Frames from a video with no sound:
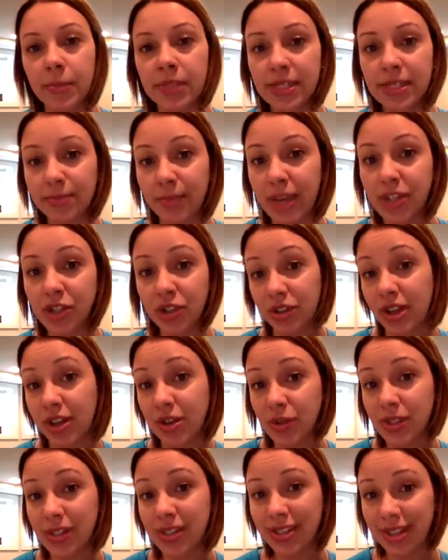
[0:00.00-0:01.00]
make sure that you
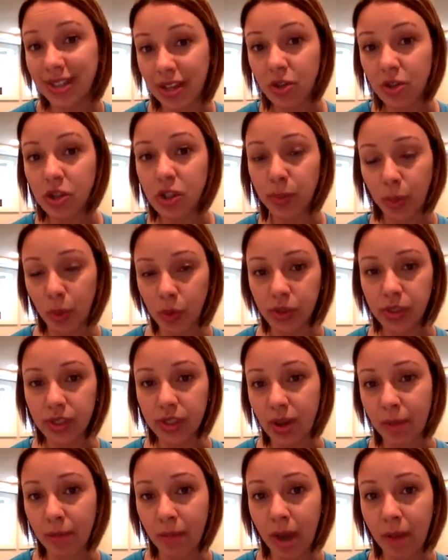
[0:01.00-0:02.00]
see those posts
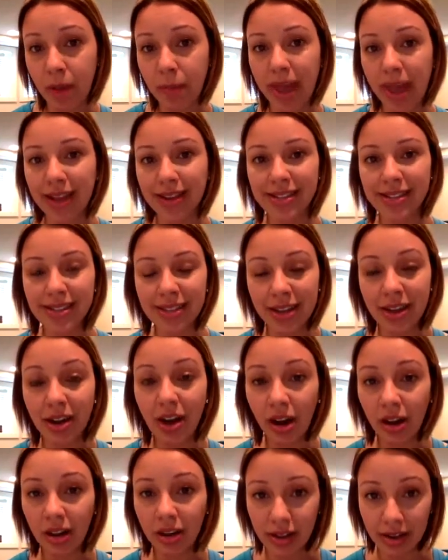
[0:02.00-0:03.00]
come up and see
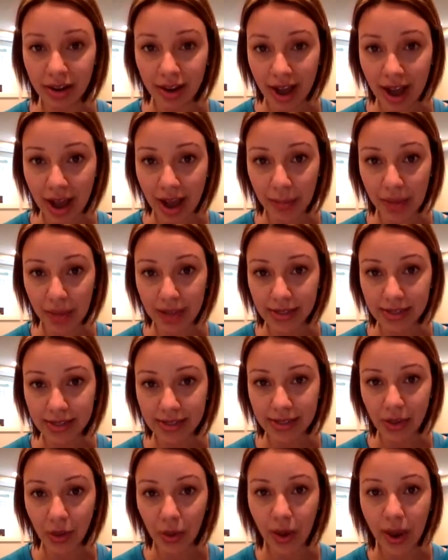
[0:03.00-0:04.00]
all the
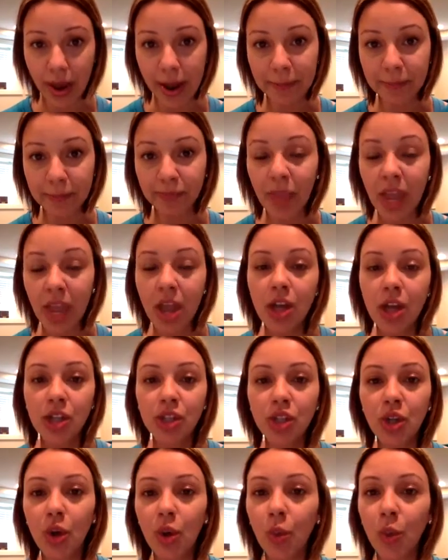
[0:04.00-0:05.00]
comments, okay?
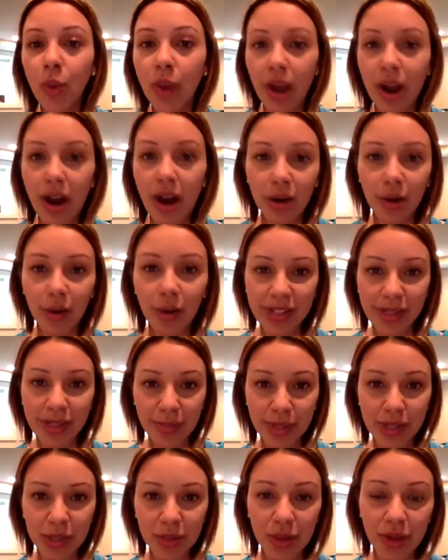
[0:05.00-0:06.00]
So we are going to
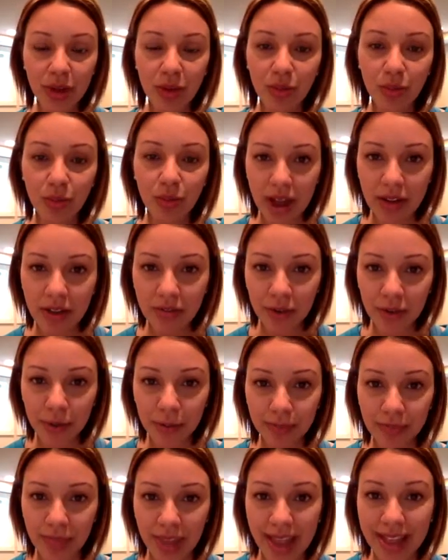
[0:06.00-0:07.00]
be doing a
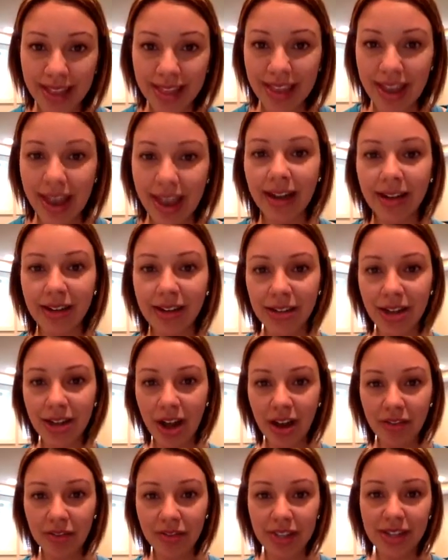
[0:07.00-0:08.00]
raffle at the end
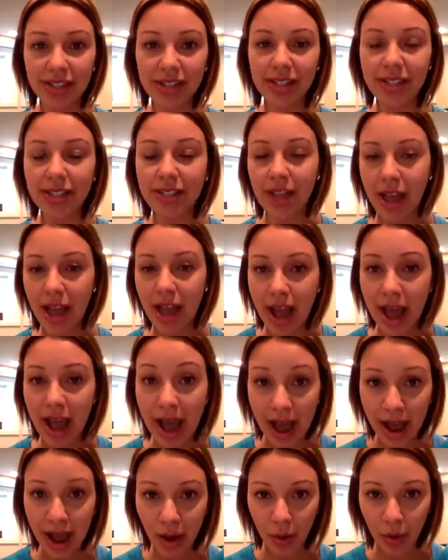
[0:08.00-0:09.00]
of this
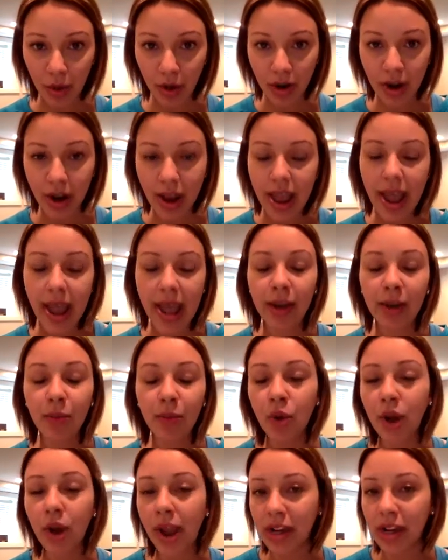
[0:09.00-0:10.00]
hour, and
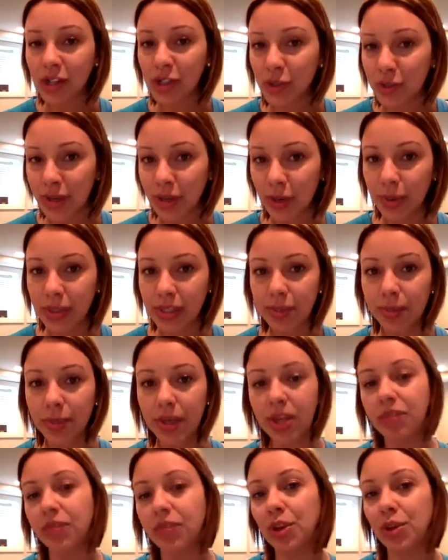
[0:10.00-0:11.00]
we're actually going to be
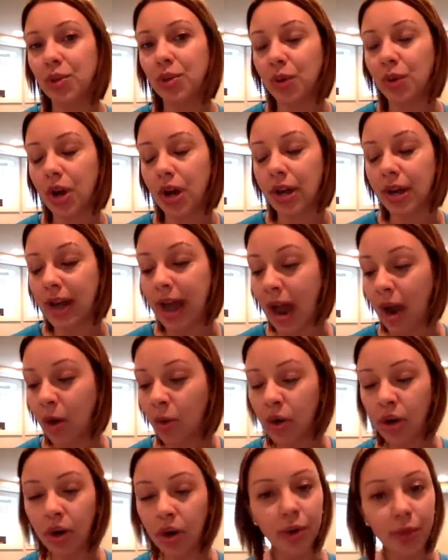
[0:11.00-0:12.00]
giving you an
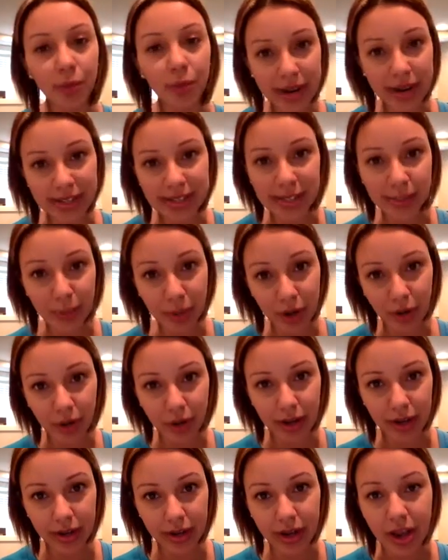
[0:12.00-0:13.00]
hour grace
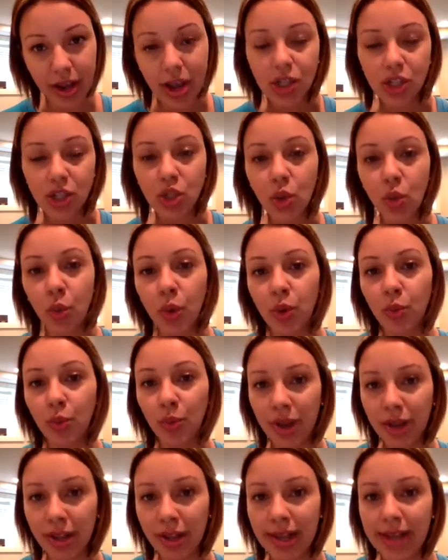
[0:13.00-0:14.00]
period. So we
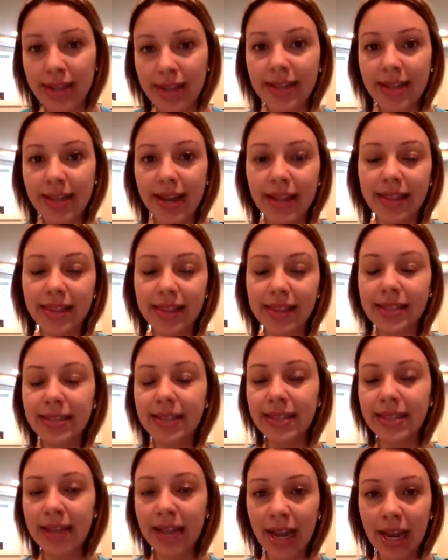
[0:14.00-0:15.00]
realize that at this
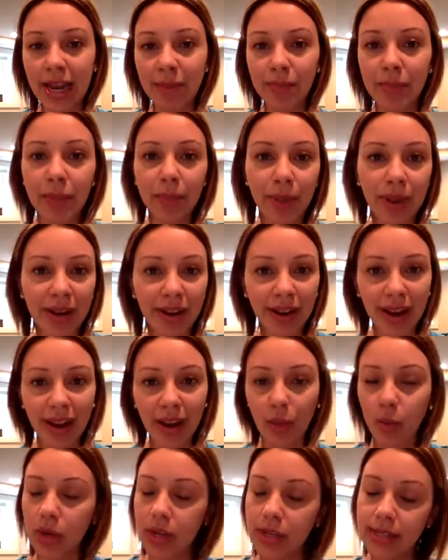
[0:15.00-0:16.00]
time, depending
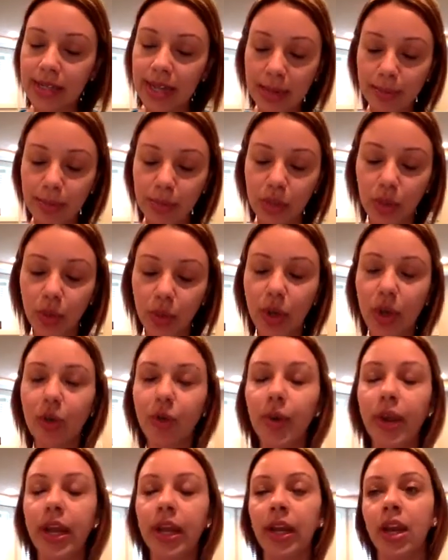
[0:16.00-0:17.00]
on what time zone
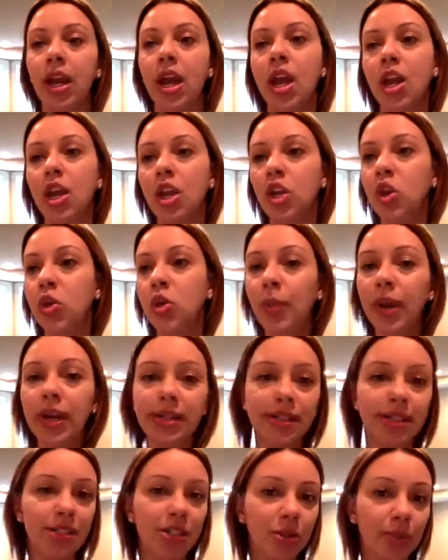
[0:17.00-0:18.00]
you're in, you might
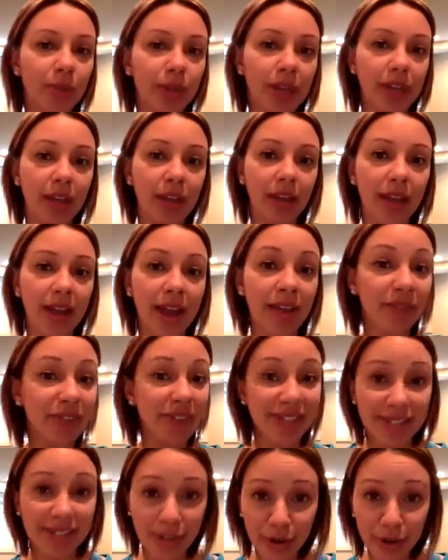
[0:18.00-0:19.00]
still be
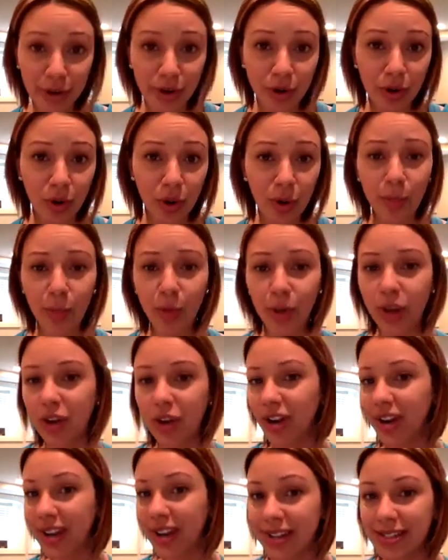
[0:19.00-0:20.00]
having dinner or putting your
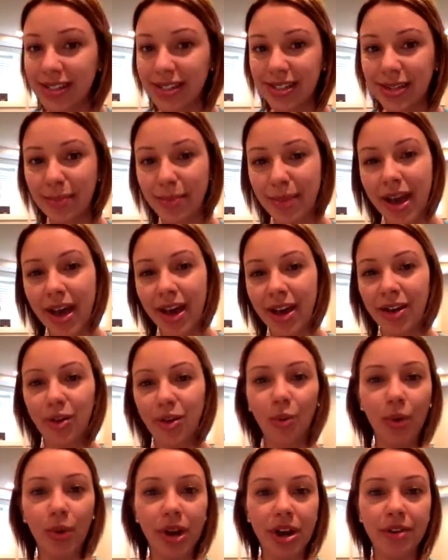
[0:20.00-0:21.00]
kids to bed or
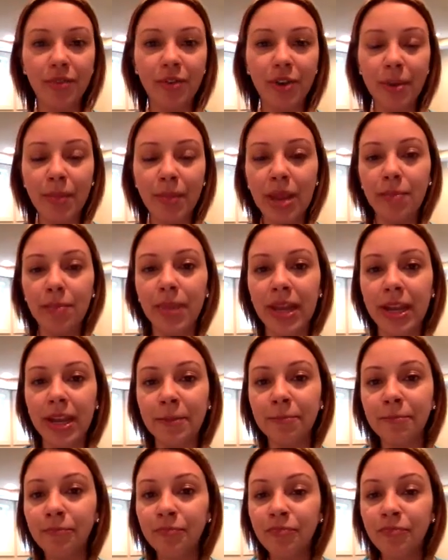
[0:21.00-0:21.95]
whatever it may be.